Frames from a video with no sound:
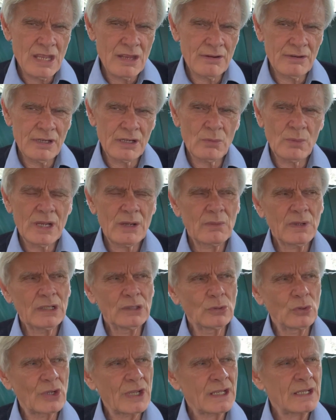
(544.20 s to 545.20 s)
area where we're
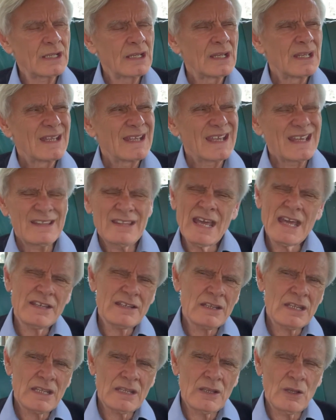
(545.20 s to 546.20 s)
looking, and
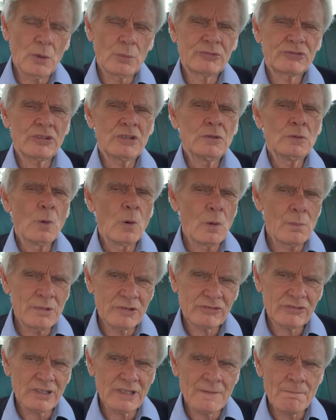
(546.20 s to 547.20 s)
that helps
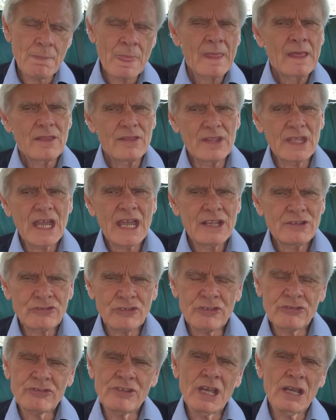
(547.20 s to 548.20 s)
enormously. The
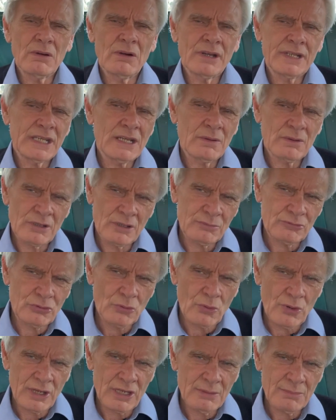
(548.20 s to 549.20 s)
agents know I know what I'm
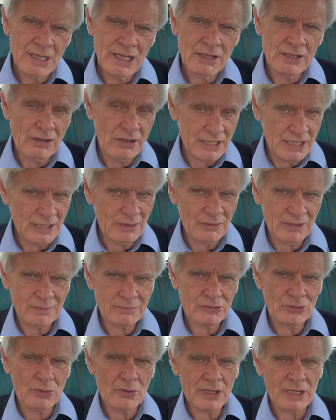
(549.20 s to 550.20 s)
talking about, I know what I'm
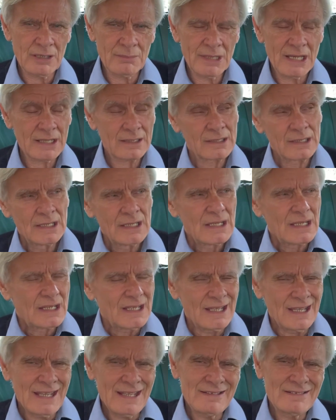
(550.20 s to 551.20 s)
talking about,
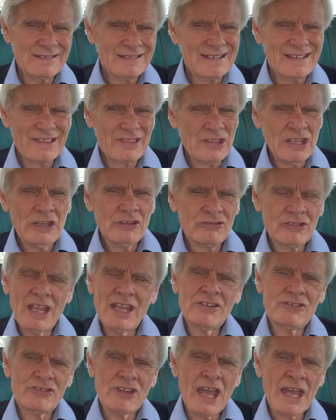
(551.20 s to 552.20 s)
and things
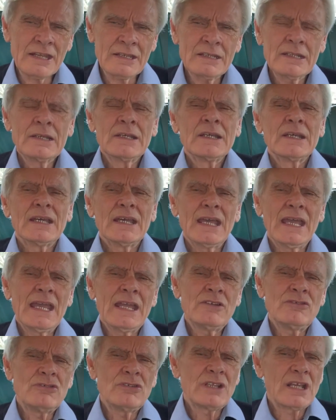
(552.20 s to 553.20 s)
get done
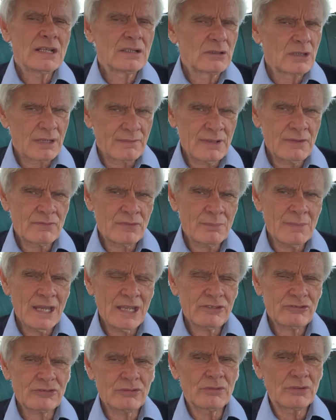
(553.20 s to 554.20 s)
and you get a lot of
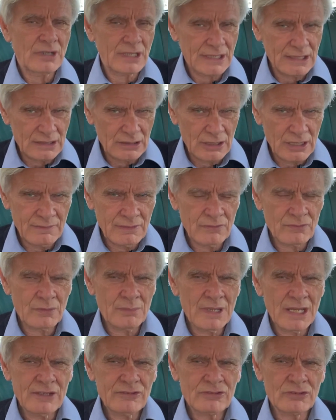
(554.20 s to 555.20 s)
information, or I get a lot of
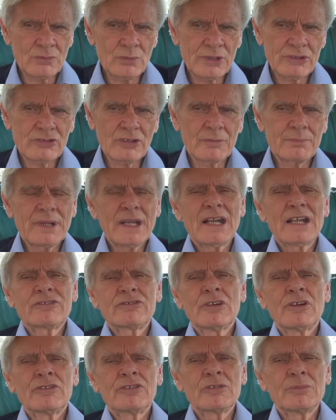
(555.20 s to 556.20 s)
information which I
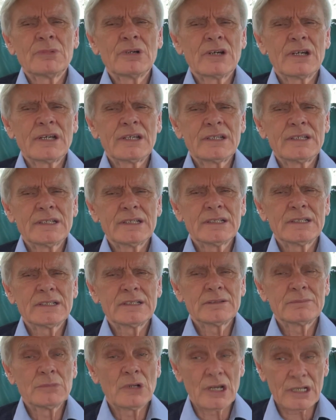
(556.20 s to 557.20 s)
pass on to
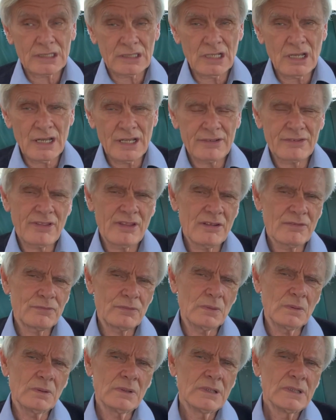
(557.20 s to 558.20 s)
my client,
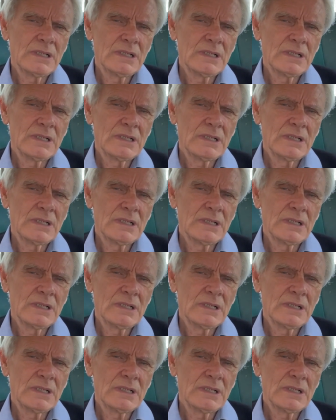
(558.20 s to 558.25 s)
therefore,